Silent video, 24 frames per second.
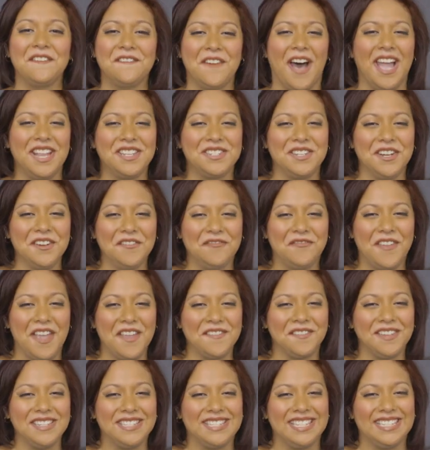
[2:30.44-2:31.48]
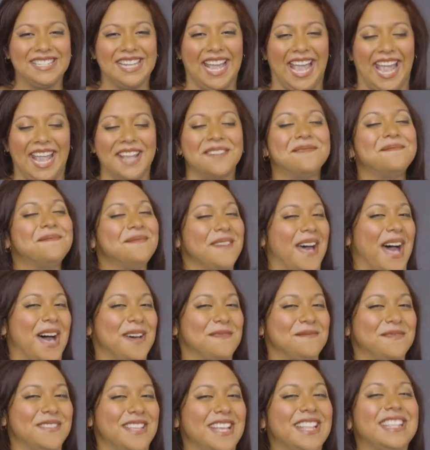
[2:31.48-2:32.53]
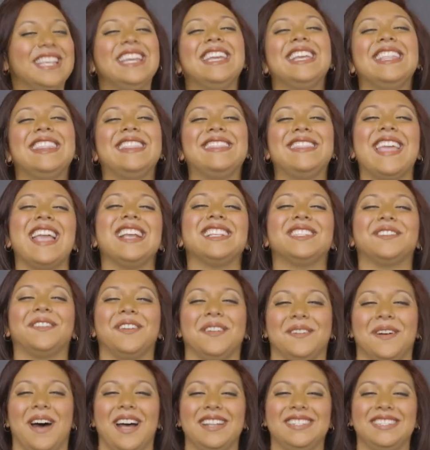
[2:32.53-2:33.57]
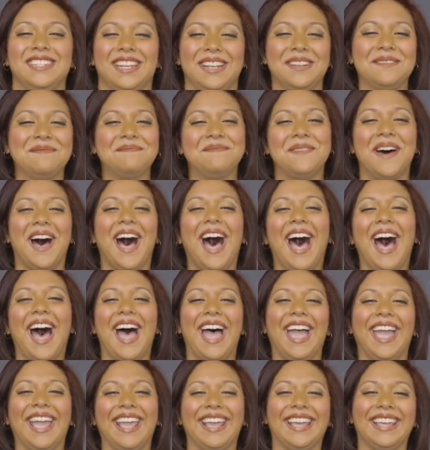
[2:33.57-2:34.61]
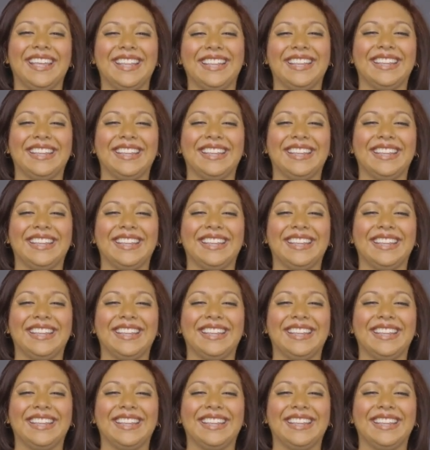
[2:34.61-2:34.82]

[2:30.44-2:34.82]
Find your favorite today. I'm Lily, thanks for watching, bye.